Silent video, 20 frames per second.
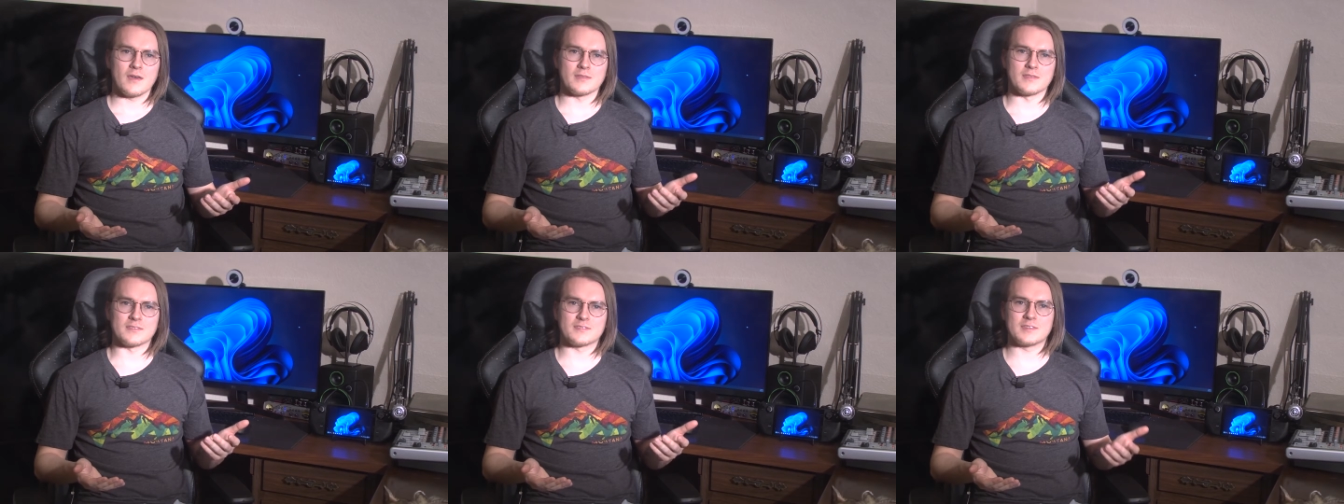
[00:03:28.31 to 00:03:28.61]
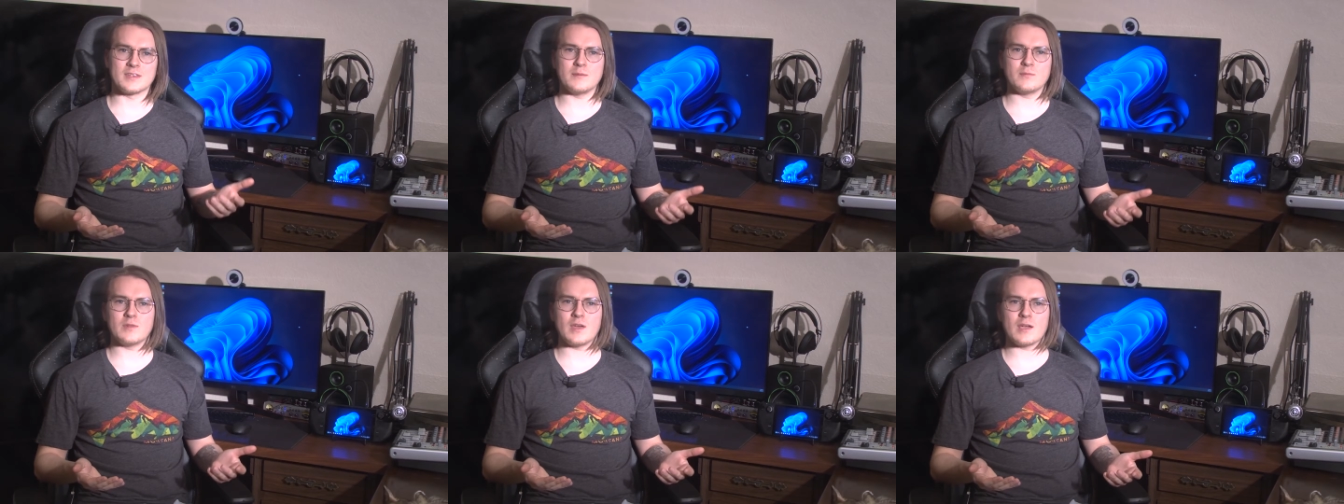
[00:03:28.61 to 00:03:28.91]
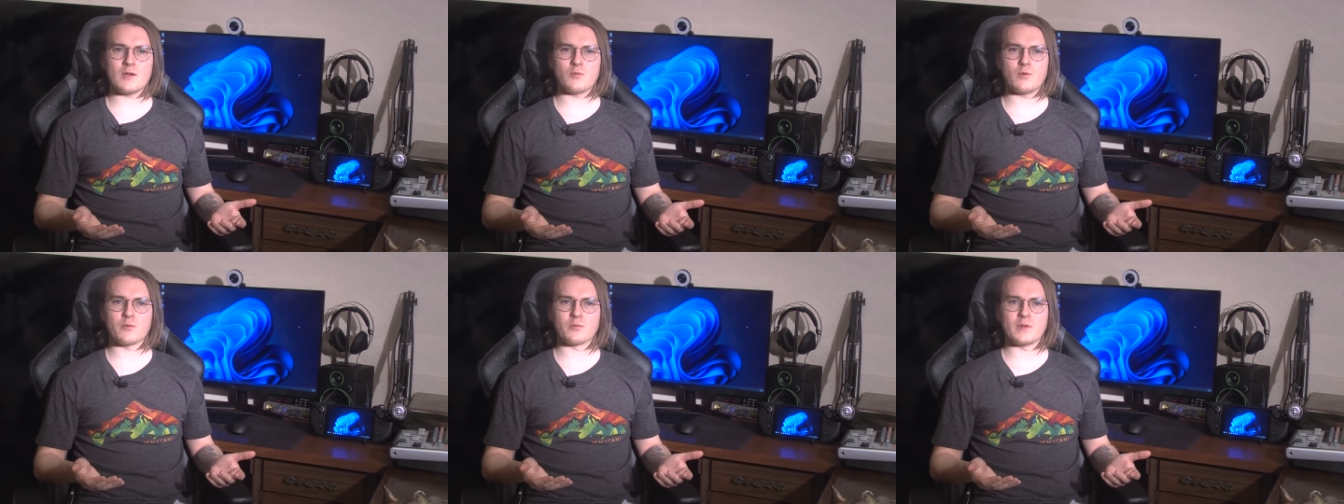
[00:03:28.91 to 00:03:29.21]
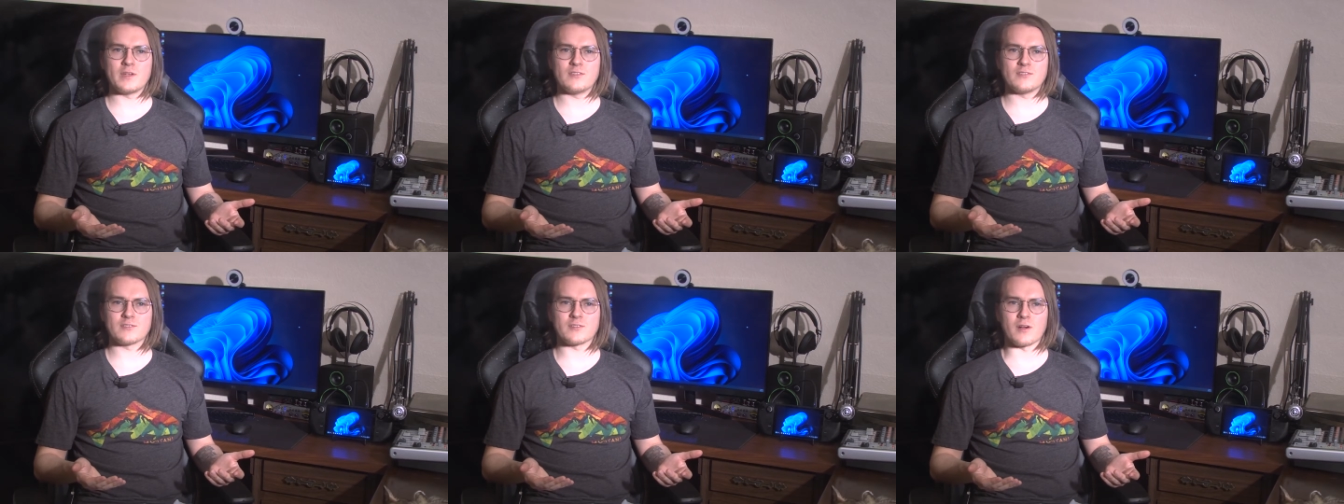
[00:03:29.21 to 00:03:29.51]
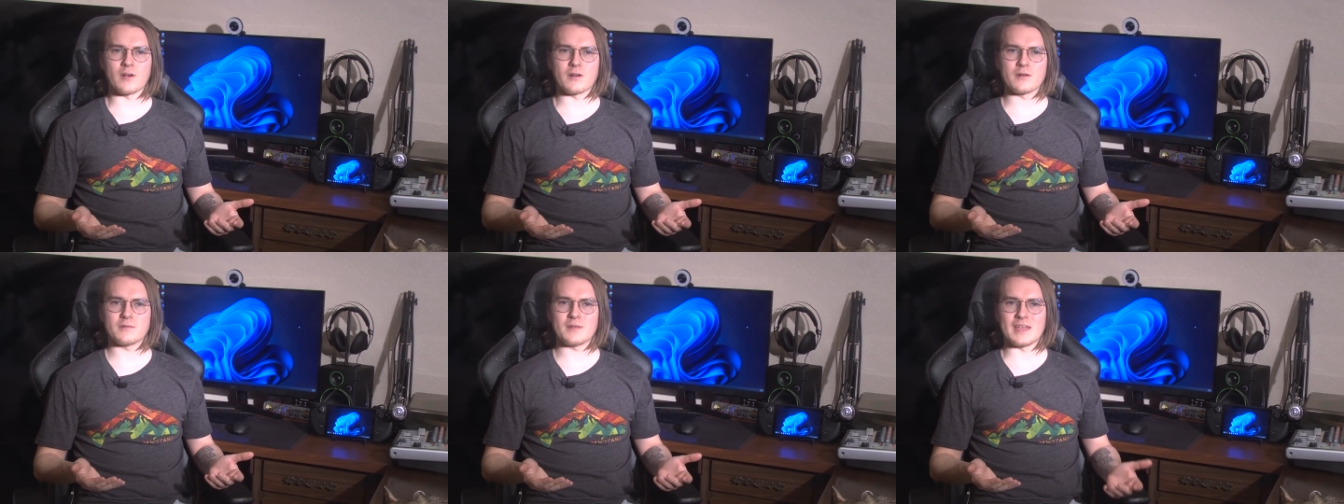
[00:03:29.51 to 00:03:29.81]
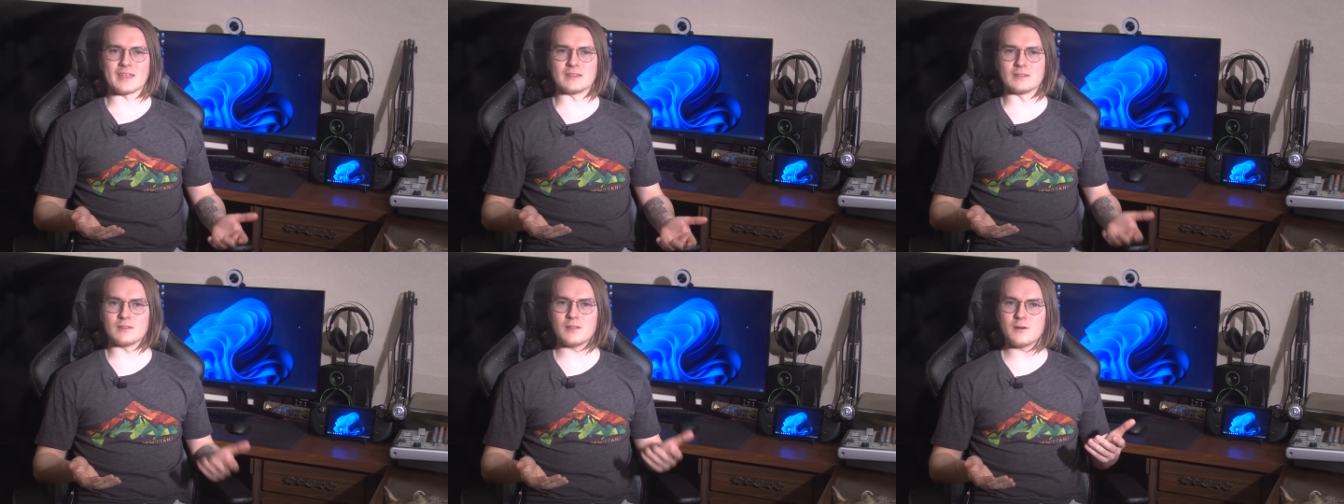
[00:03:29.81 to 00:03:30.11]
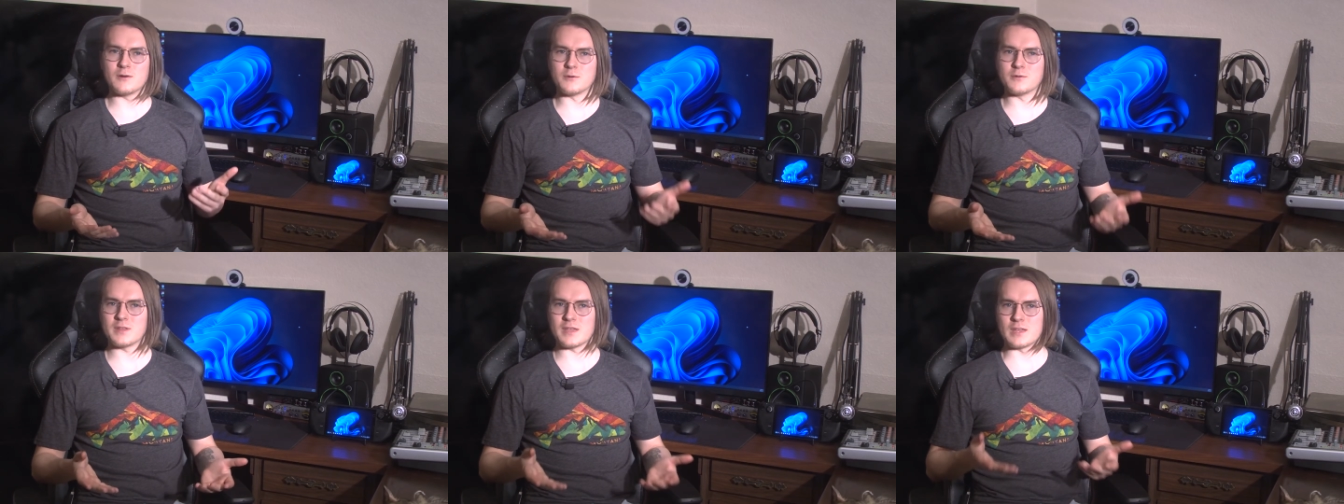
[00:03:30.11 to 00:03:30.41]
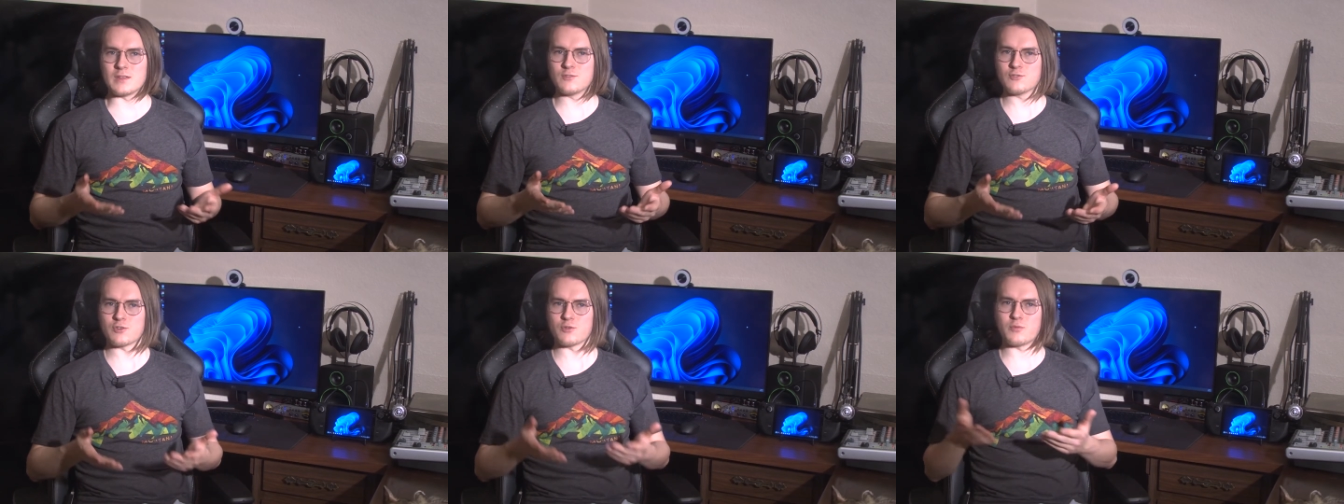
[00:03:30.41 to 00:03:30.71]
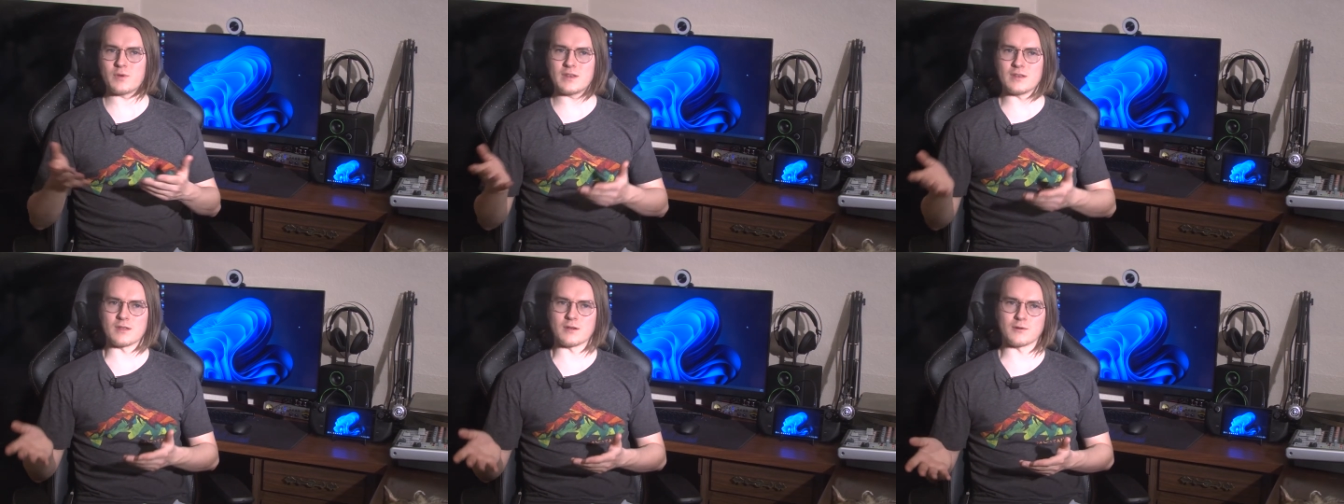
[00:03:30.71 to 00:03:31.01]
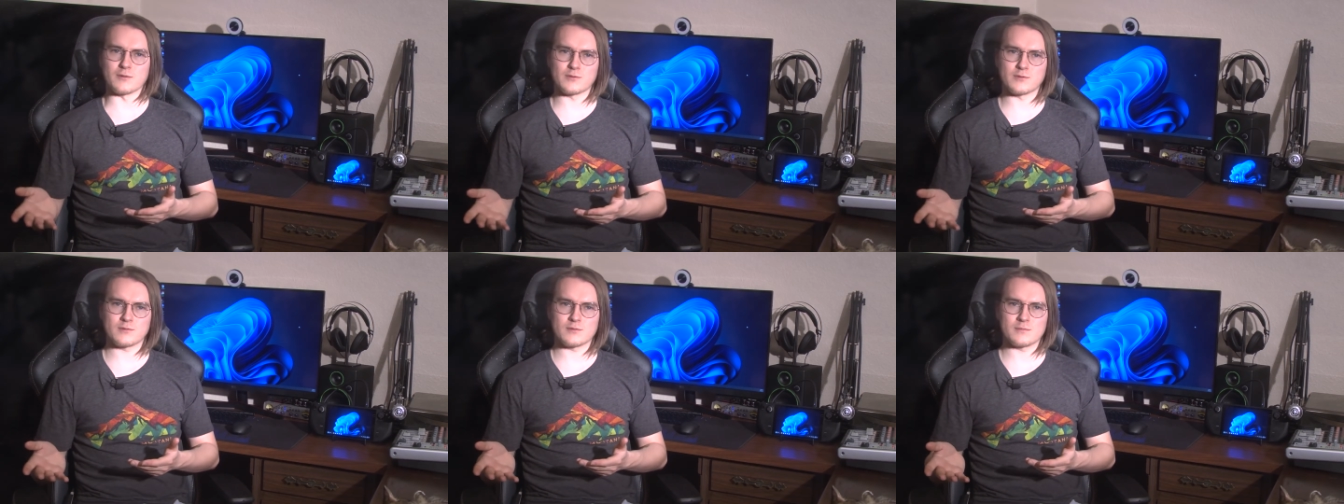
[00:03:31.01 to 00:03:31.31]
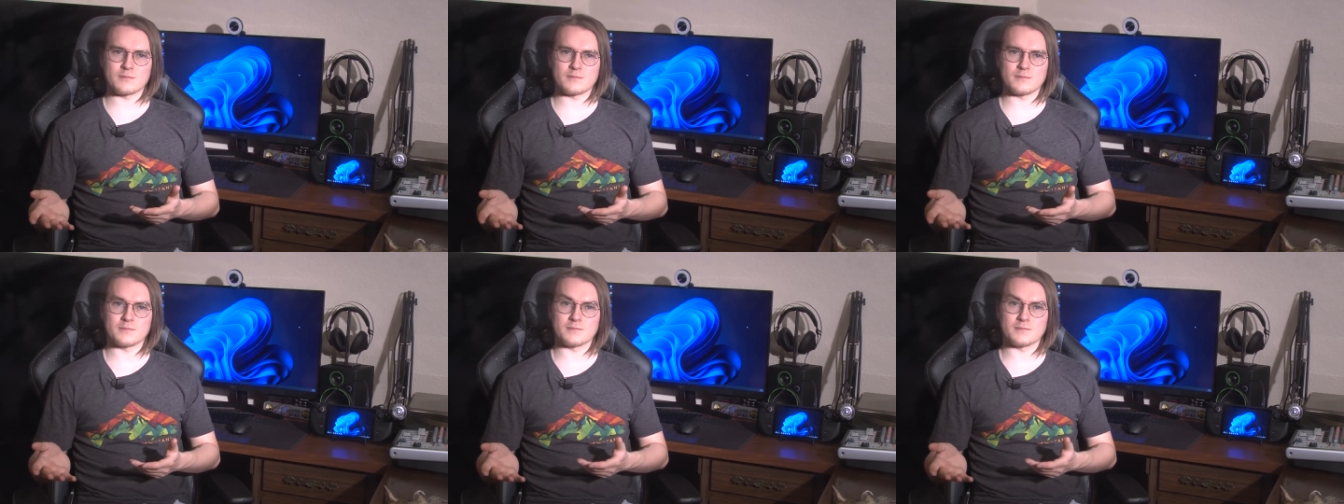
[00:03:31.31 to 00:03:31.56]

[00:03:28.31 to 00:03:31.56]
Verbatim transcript: The Steam Deck will restart and load into Windows.